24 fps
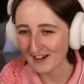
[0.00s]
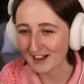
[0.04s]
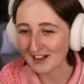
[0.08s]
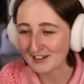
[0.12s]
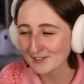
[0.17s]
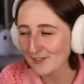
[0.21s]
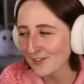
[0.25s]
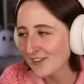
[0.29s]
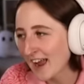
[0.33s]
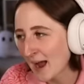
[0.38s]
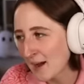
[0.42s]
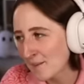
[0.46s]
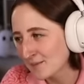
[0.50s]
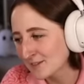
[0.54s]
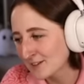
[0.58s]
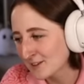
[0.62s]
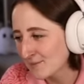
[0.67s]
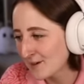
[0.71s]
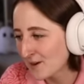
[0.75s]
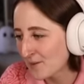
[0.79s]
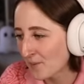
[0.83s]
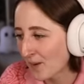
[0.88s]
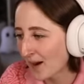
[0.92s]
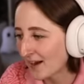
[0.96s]
It's only happened to
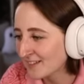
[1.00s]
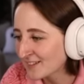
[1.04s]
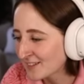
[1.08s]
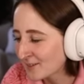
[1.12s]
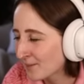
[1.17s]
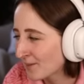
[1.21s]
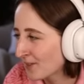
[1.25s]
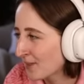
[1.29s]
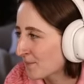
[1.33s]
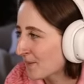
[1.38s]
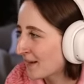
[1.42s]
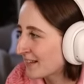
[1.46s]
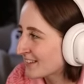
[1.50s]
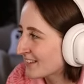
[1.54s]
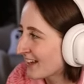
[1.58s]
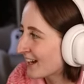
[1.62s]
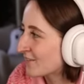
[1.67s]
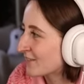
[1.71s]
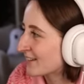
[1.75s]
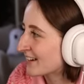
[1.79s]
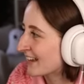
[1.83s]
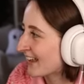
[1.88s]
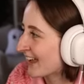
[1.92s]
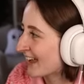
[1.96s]
me once, but the pizza
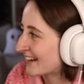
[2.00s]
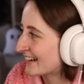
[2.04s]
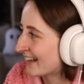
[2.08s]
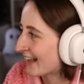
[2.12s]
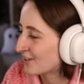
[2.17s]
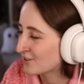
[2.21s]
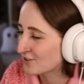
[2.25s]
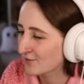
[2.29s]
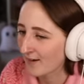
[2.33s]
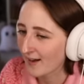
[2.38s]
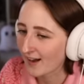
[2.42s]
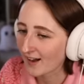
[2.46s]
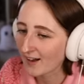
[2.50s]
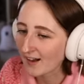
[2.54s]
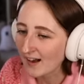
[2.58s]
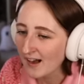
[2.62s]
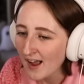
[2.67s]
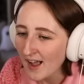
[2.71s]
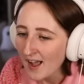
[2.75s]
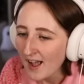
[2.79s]
oven can catch fire.